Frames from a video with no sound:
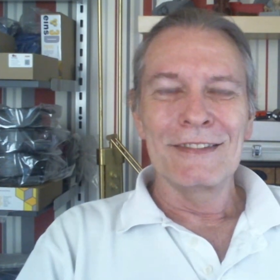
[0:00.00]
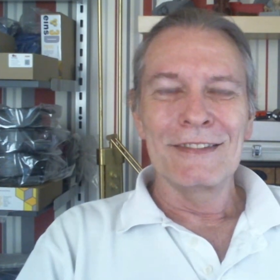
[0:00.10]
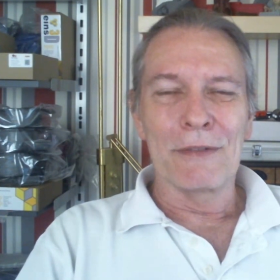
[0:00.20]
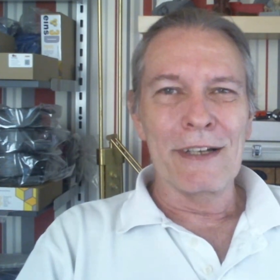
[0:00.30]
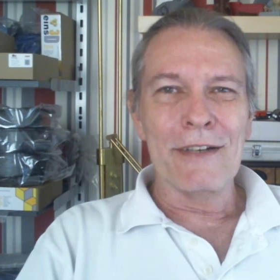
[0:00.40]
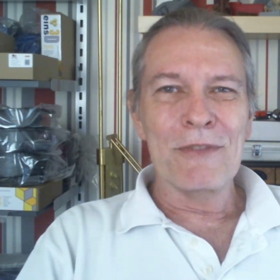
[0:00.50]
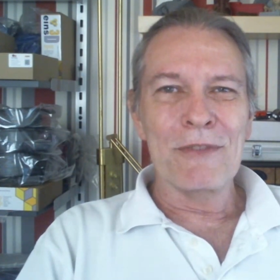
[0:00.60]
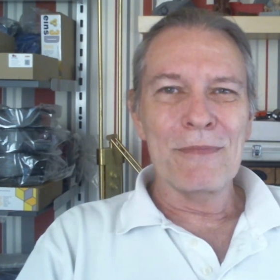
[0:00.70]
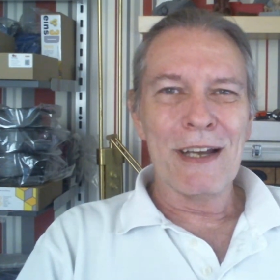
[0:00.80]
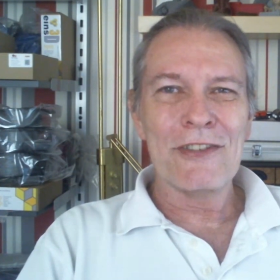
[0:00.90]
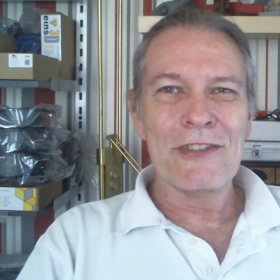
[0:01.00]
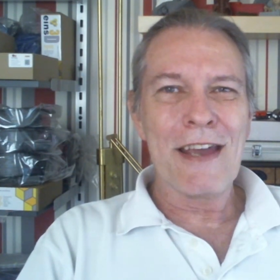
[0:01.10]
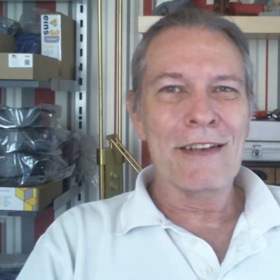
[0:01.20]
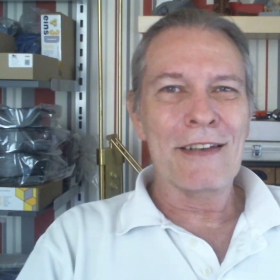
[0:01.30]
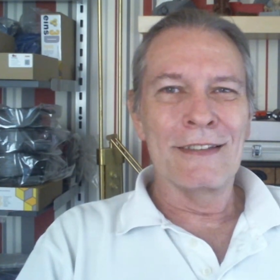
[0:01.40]
Welcome to my
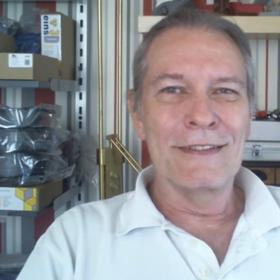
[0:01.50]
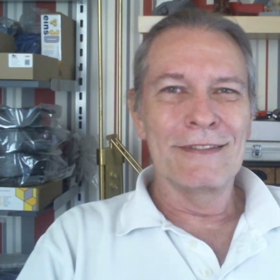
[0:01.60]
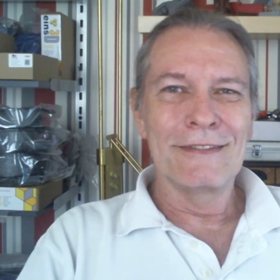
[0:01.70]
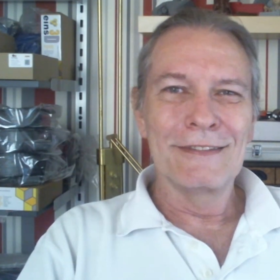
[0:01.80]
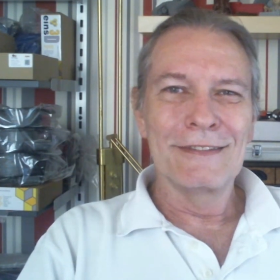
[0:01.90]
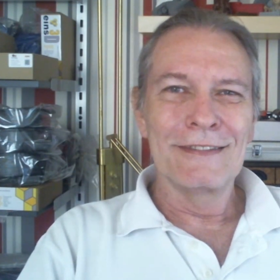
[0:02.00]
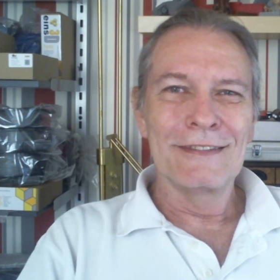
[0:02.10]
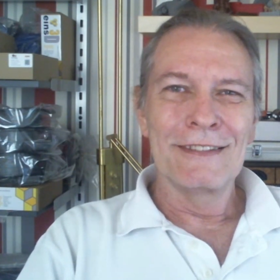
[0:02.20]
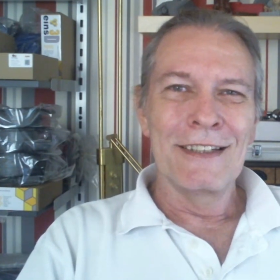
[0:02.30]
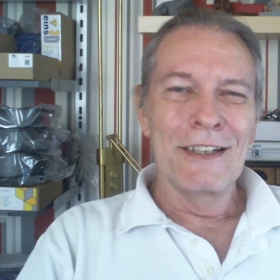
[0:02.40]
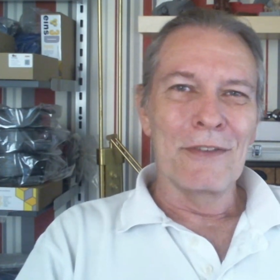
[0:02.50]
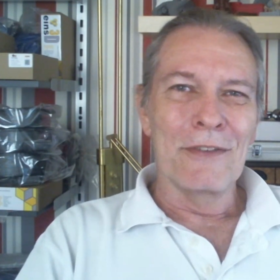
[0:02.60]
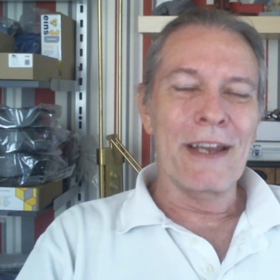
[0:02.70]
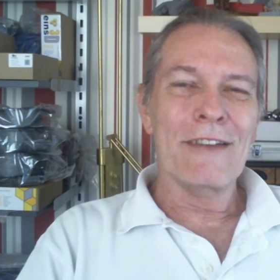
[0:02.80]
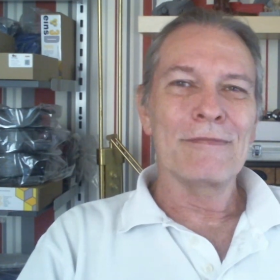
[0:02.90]
channel.
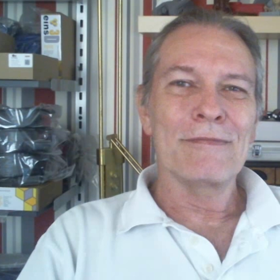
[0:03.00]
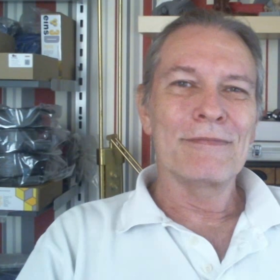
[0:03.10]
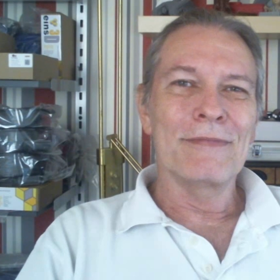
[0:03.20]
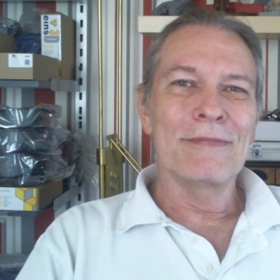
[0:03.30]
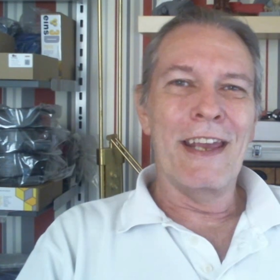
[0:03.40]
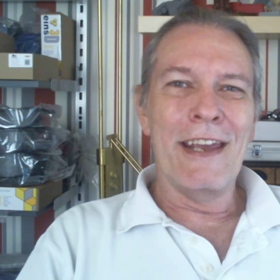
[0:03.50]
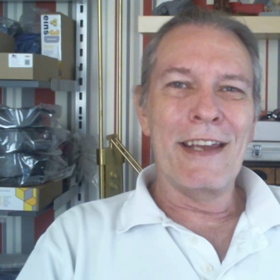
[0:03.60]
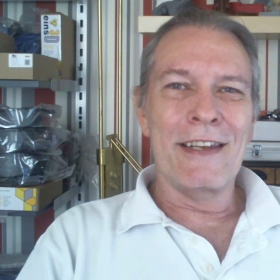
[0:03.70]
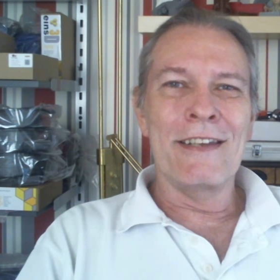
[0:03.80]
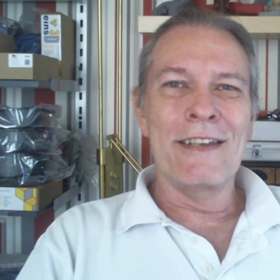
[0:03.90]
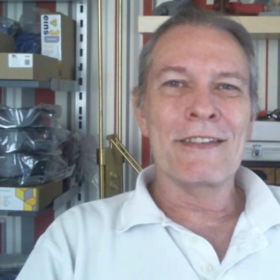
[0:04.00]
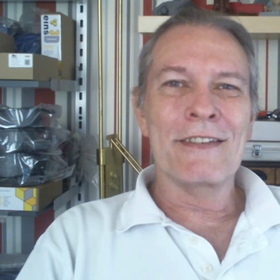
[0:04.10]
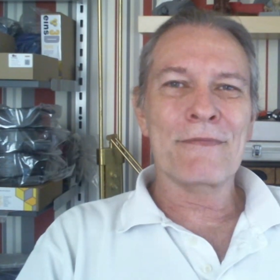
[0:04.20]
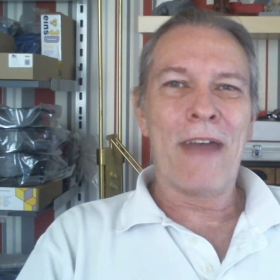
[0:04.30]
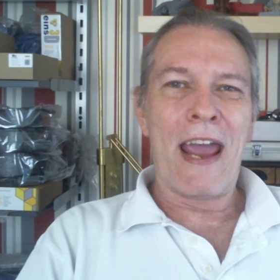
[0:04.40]
Well, it
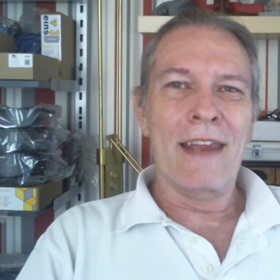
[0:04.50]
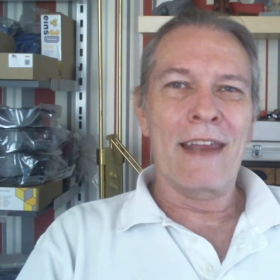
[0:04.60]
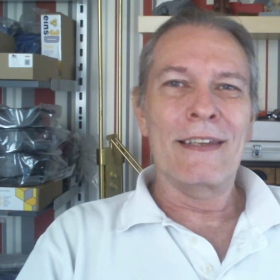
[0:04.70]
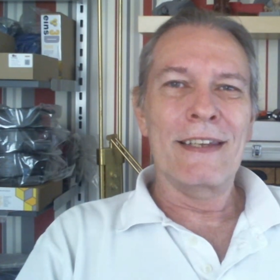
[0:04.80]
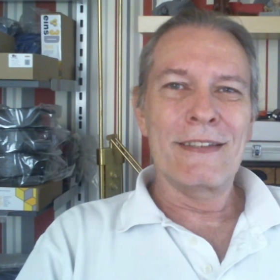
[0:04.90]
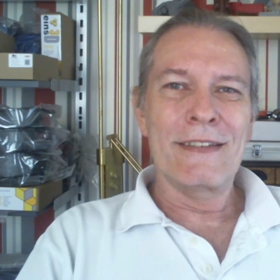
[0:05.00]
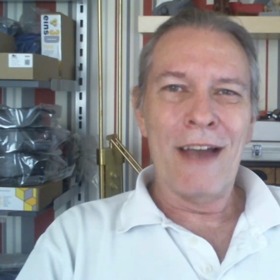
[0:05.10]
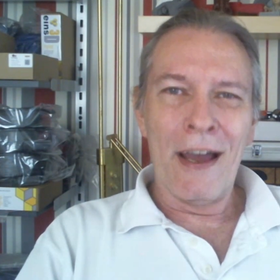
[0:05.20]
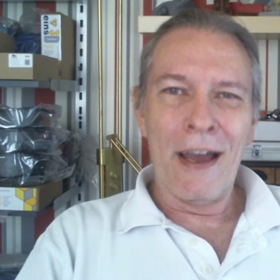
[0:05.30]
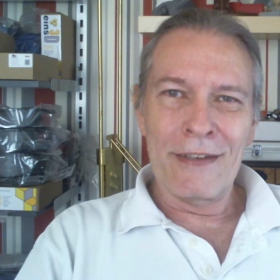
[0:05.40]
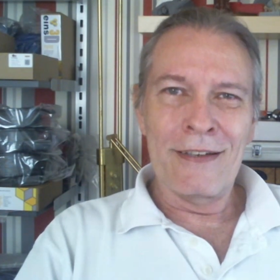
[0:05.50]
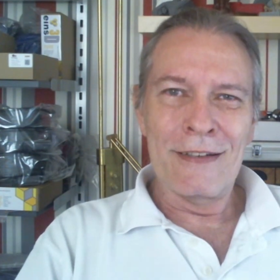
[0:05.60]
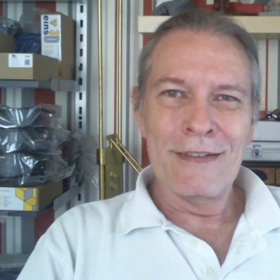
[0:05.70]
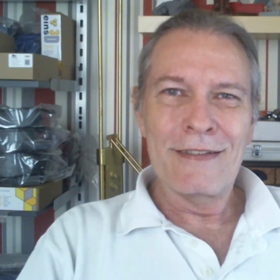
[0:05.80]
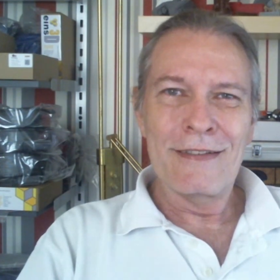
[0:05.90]
is finally done.
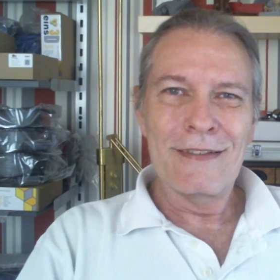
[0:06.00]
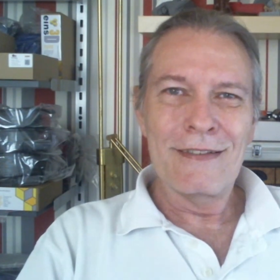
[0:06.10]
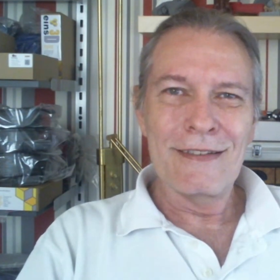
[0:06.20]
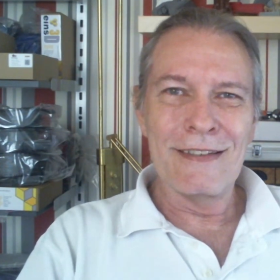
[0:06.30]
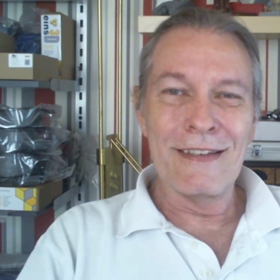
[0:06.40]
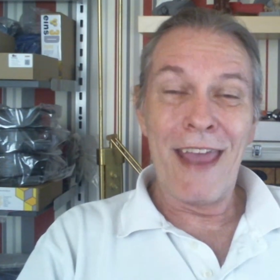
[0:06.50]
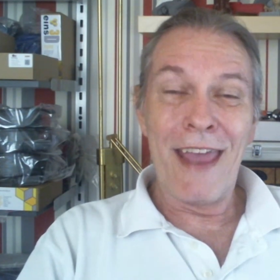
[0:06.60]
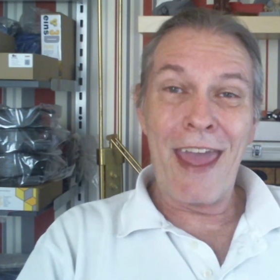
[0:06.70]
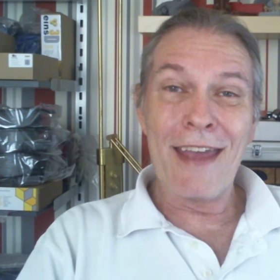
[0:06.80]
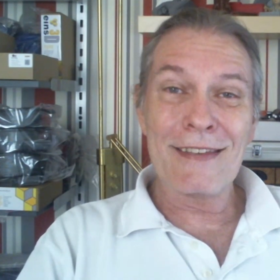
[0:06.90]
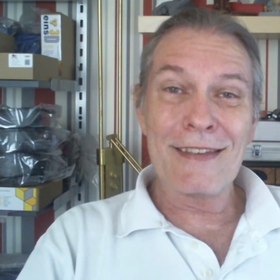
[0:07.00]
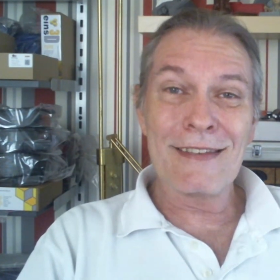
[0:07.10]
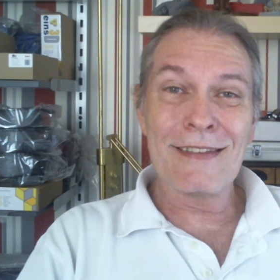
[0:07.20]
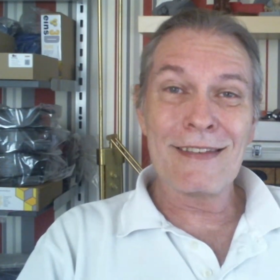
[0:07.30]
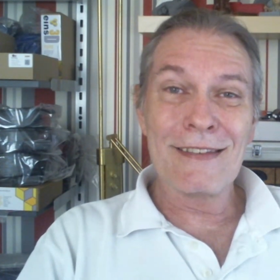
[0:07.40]

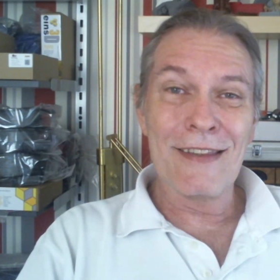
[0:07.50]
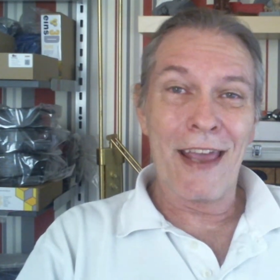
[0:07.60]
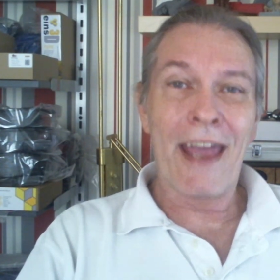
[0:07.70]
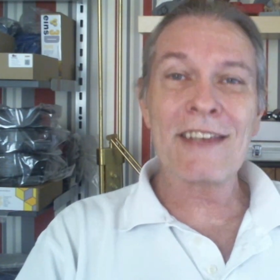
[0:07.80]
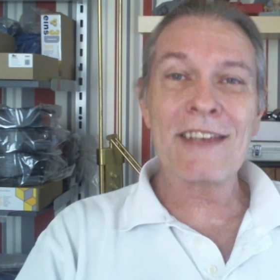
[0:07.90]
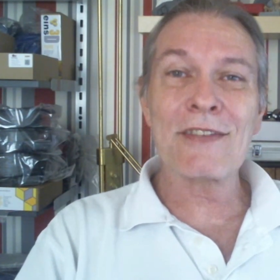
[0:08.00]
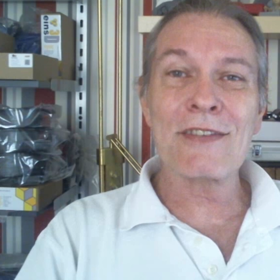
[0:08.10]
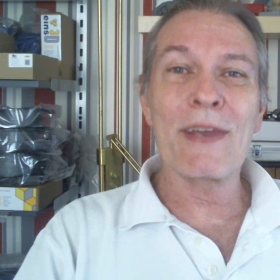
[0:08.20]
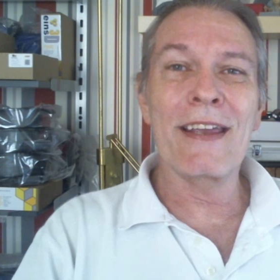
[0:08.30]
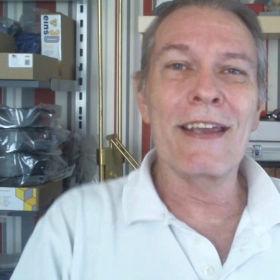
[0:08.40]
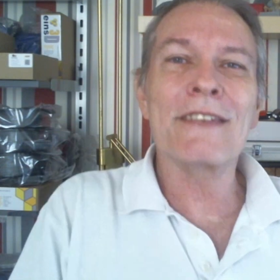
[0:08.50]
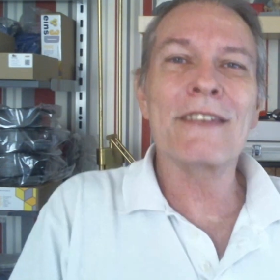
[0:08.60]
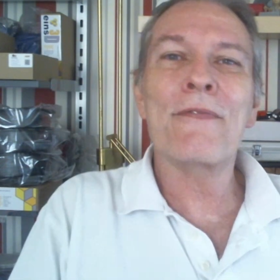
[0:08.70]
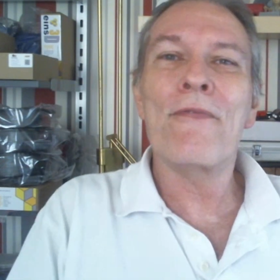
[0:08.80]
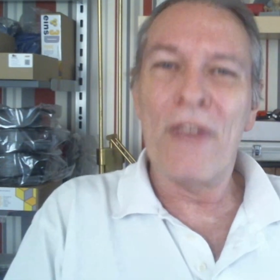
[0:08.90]
Yes, the X-Wing
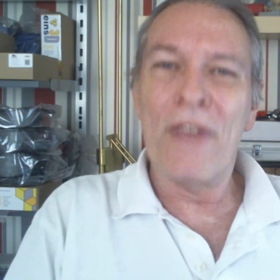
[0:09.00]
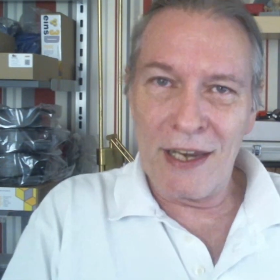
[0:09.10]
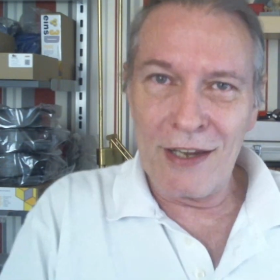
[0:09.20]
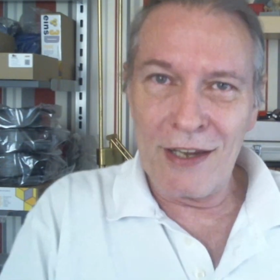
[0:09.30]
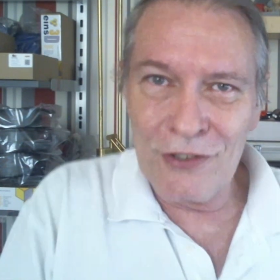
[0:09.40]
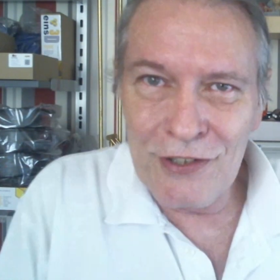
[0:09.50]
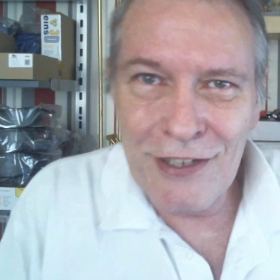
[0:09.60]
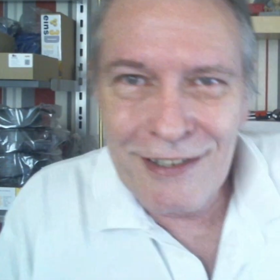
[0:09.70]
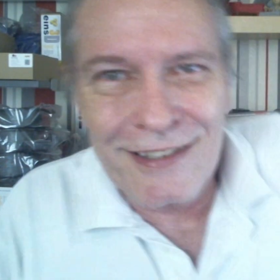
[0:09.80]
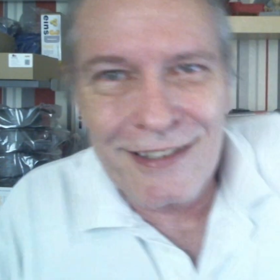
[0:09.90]
is finished.